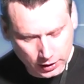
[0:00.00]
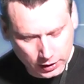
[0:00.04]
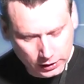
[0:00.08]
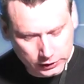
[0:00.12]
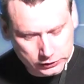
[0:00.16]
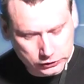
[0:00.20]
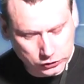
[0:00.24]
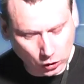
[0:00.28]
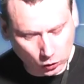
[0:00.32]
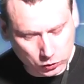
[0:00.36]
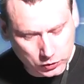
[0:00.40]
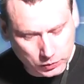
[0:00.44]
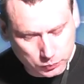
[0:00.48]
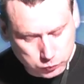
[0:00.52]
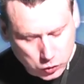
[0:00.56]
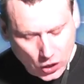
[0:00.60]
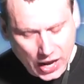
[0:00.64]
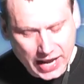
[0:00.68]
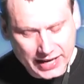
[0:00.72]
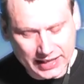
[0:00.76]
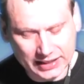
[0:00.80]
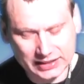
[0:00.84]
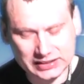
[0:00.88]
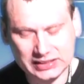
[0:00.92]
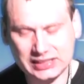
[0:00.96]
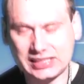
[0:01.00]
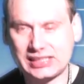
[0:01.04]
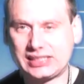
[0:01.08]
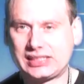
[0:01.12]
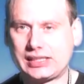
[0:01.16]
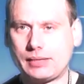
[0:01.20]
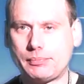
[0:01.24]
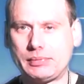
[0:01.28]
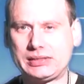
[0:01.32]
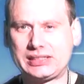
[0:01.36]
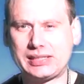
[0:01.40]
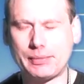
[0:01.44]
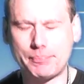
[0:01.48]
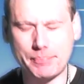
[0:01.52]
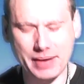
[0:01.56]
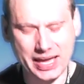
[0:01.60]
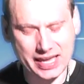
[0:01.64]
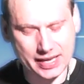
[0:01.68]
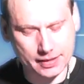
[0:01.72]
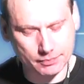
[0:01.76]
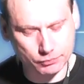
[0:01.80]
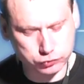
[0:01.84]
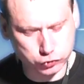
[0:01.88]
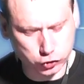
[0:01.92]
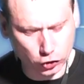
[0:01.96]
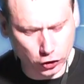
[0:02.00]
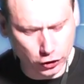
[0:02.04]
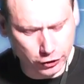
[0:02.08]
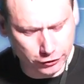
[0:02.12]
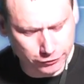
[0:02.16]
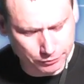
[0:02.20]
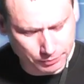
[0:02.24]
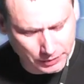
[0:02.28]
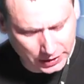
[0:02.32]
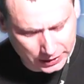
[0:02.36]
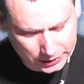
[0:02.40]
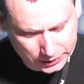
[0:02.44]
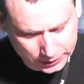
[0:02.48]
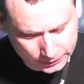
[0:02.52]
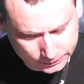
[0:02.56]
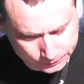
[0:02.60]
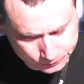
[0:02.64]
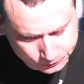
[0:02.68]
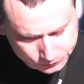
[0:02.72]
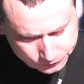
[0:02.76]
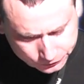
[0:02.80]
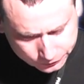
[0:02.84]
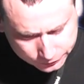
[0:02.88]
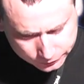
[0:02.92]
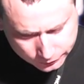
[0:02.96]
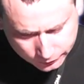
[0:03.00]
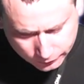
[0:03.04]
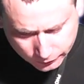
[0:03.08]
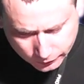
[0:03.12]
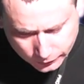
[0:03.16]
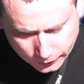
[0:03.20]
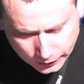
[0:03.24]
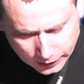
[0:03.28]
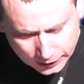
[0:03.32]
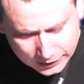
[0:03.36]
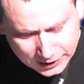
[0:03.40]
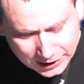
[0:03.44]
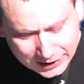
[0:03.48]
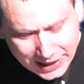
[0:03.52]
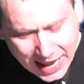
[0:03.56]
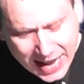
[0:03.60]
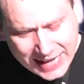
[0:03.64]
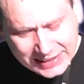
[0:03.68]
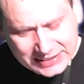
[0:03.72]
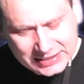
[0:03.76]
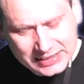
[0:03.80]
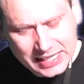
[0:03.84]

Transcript: So the braking system is a big improvement. The next